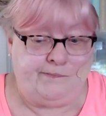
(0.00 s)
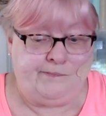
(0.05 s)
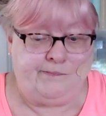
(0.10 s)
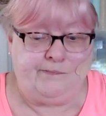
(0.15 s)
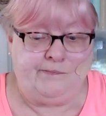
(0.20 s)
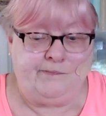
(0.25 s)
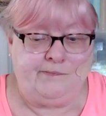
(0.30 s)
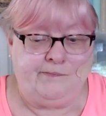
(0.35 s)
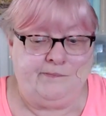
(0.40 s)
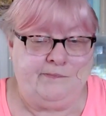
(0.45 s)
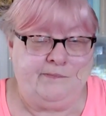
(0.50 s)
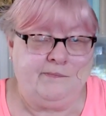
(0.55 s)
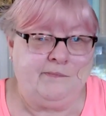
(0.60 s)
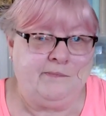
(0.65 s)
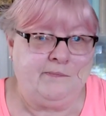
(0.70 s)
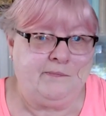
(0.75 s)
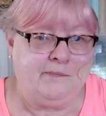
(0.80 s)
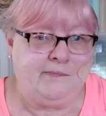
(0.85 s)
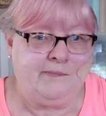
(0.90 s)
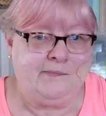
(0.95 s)

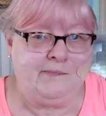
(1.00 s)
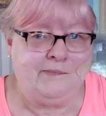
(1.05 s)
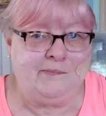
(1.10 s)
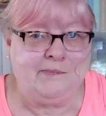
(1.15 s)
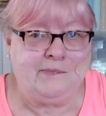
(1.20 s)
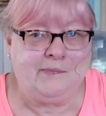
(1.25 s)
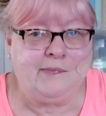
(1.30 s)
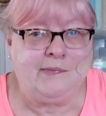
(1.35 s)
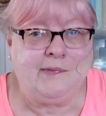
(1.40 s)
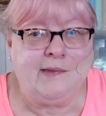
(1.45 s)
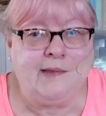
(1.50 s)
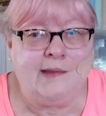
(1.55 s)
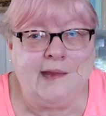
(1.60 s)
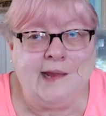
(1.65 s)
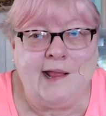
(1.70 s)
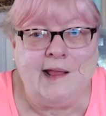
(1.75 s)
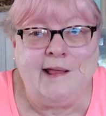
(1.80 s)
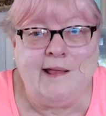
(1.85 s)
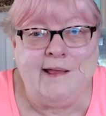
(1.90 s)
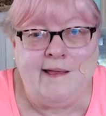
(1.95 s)
Nothing is said.